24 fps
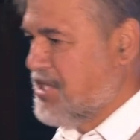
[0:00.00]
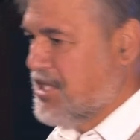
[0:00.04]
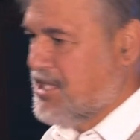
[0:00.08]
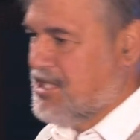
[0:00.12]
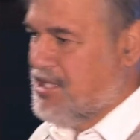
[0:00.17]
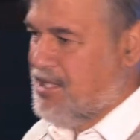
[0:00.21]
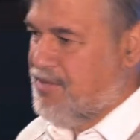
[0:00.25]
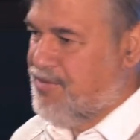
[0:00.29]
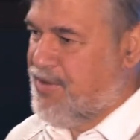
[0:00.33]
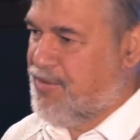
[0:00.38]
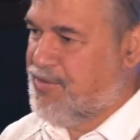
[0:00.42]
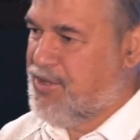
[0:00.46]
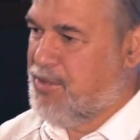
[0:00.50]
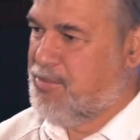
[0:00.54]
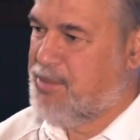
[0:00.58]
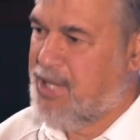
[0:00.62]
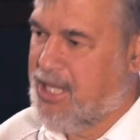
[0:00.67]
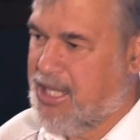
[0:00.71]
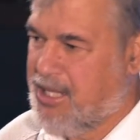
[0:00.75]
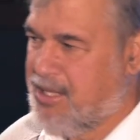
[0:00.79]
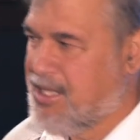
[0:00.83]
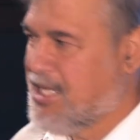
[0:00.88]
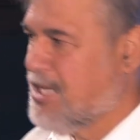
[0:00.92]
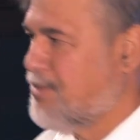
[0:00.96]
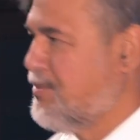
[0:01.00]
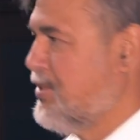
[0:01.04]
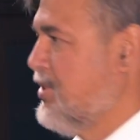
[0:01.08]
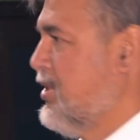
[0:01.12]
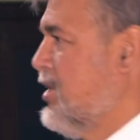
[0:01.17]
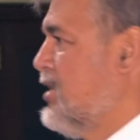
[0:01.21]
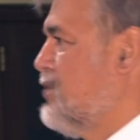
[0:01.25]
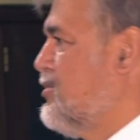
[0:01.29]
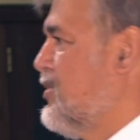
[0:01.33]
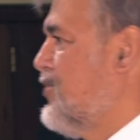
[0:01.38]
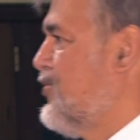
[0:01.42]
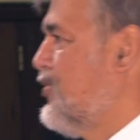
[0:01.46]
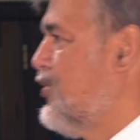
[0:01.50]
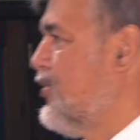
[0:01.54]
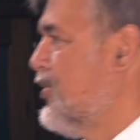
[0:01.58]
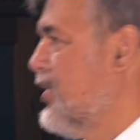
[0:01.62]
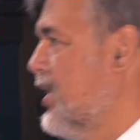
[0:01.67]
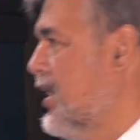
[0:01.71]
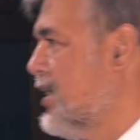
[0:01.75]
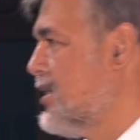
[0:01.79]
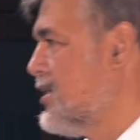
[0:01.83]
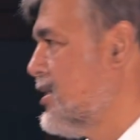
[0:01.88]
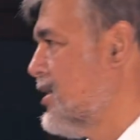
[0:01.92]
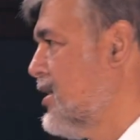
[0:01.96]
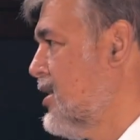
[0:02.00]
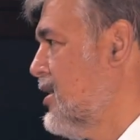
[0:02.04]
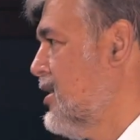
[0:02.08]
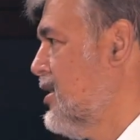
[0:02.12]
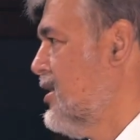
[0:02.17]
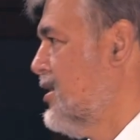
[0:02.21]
650 million a couple of years before that.